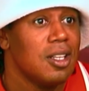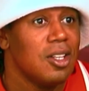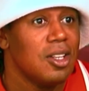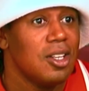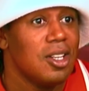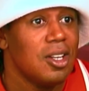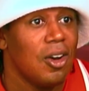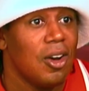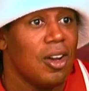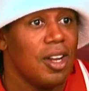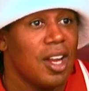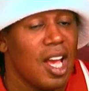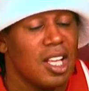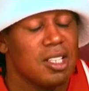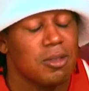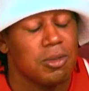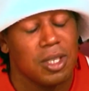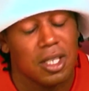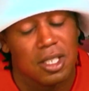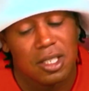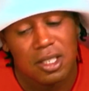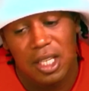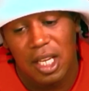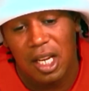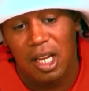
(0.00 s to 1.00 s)
You know, and that's
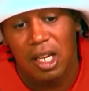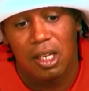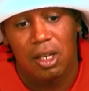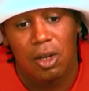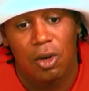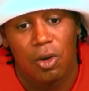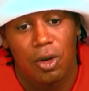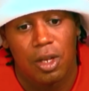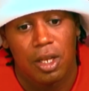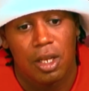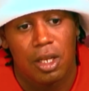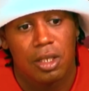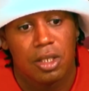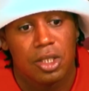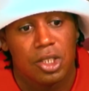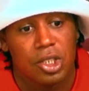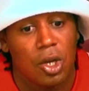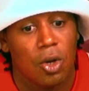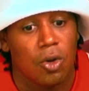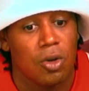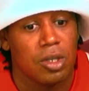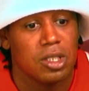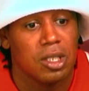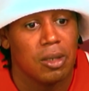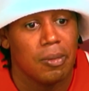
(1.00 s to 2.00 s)
what this Nickelodeon
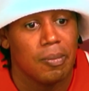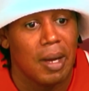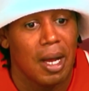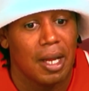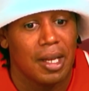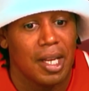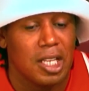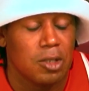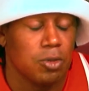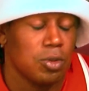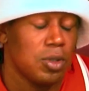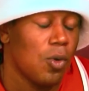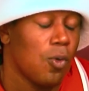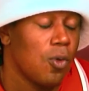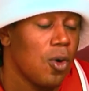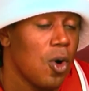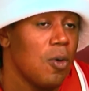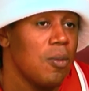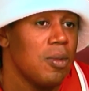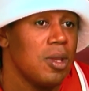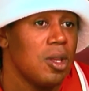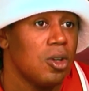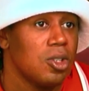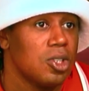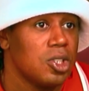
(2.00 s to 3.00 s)
show is about, and that's what the
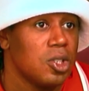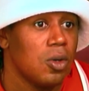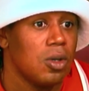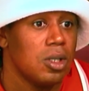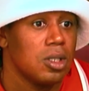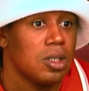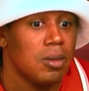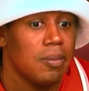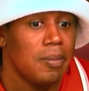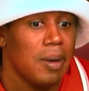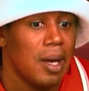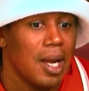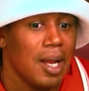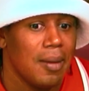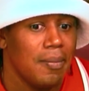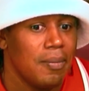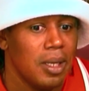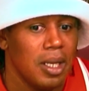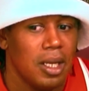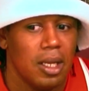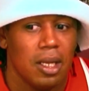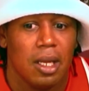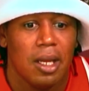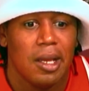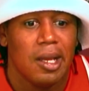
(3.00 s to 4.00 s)
Romeo show is about. I
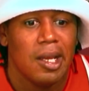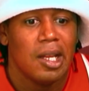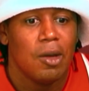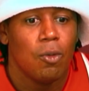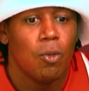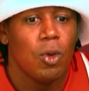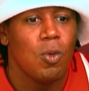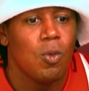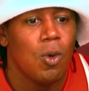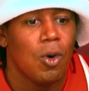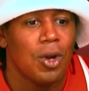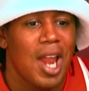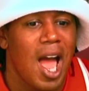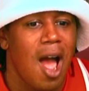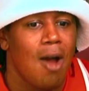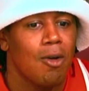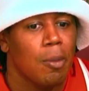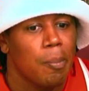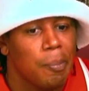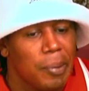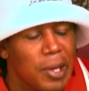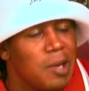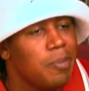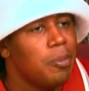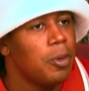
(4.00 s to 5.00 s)
mean, we want
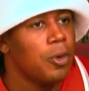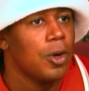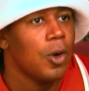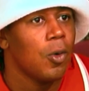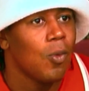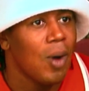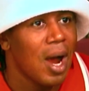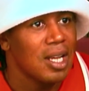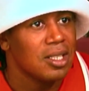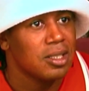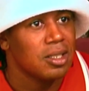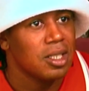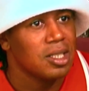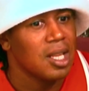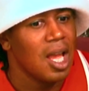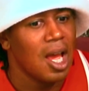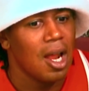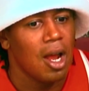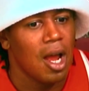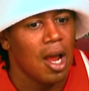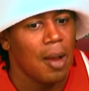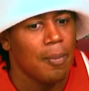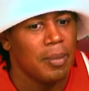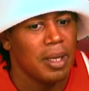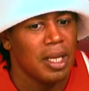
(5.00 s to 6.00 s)
our people to watch this.
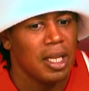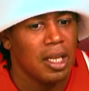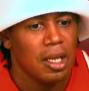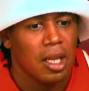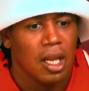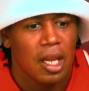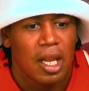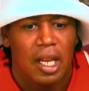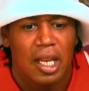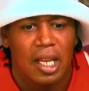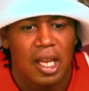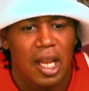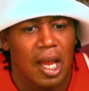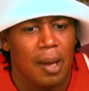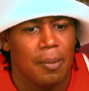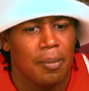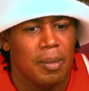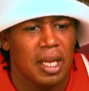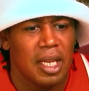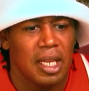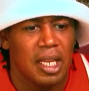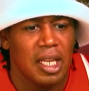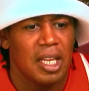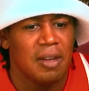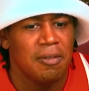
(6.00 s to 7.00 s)
I, I mean, I
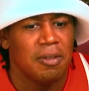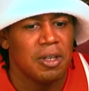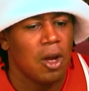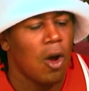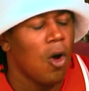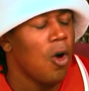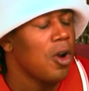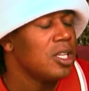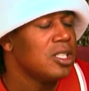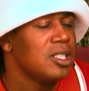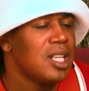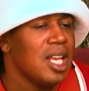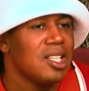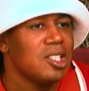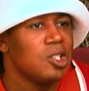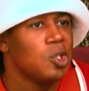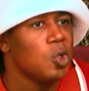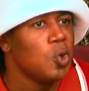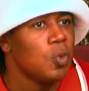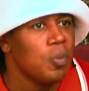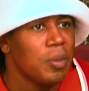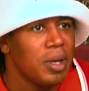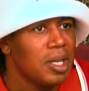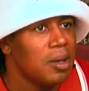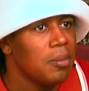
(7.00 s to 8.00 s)
mean, even always that
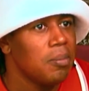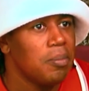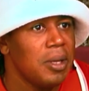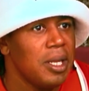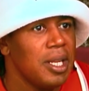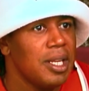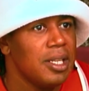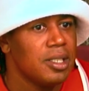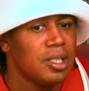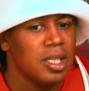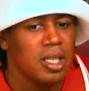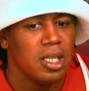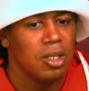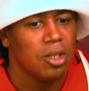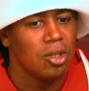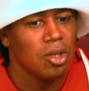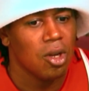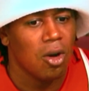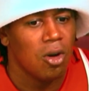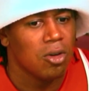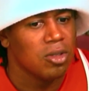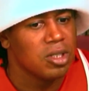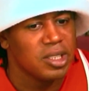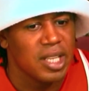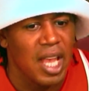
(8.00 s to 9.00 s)
zoom in the BET. You
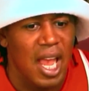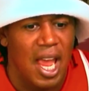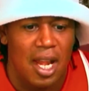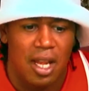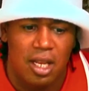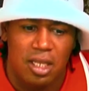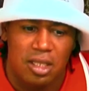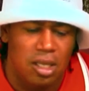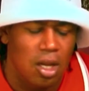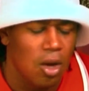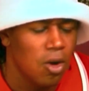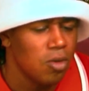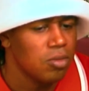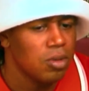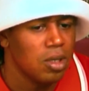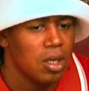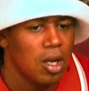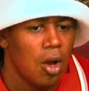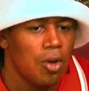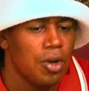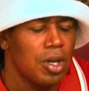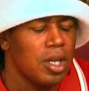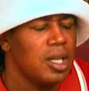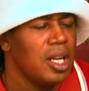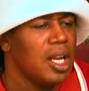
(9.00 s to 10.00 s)
know, on Saturdays, go
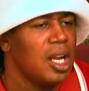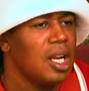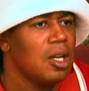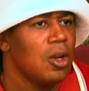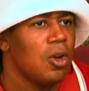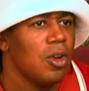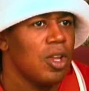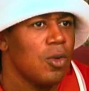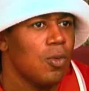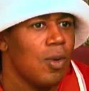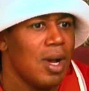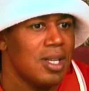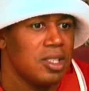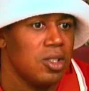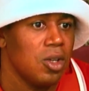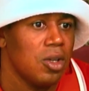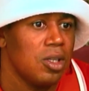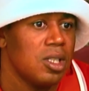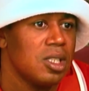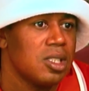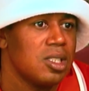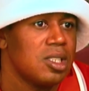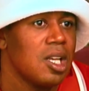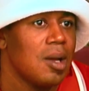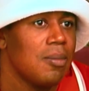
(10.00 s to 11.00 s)
go to Nickelodeon White
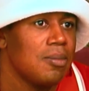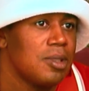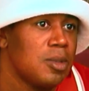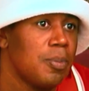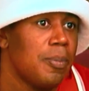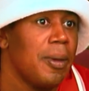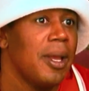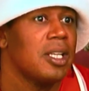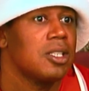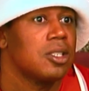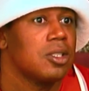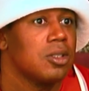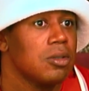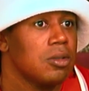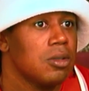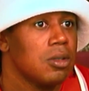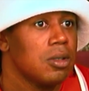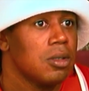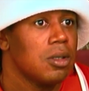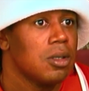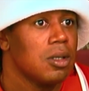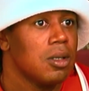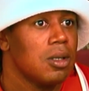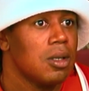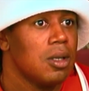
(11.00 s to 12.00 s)
something. This is something special
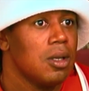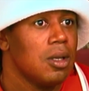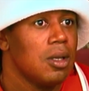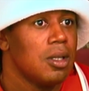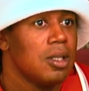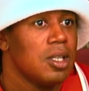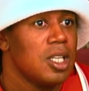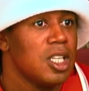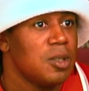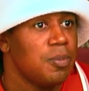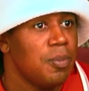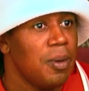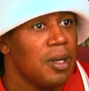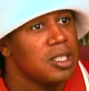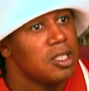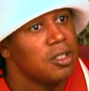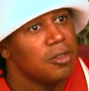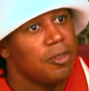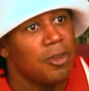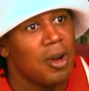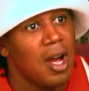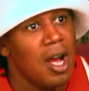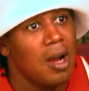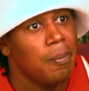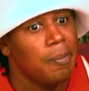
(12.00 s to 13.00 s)

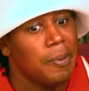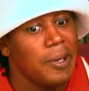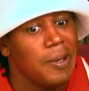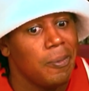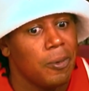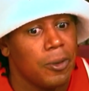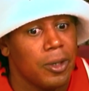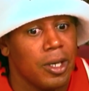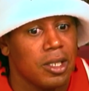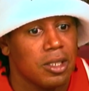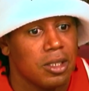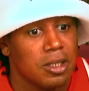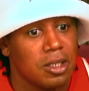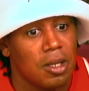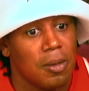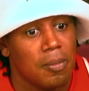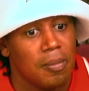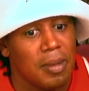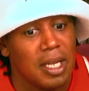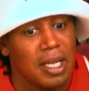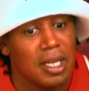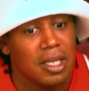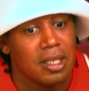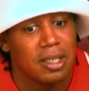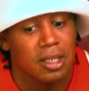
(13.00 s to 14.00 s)
especially for our people. This
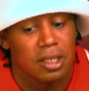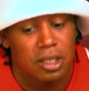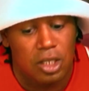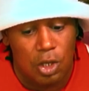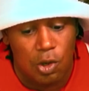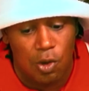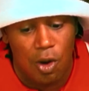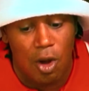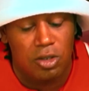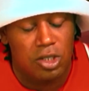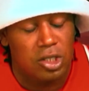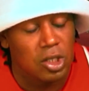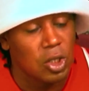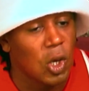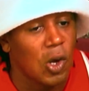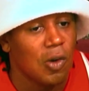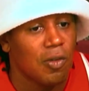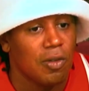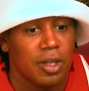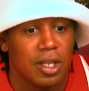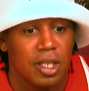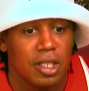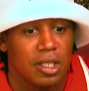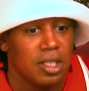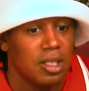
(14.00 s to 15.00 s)
to me, this is crossing over.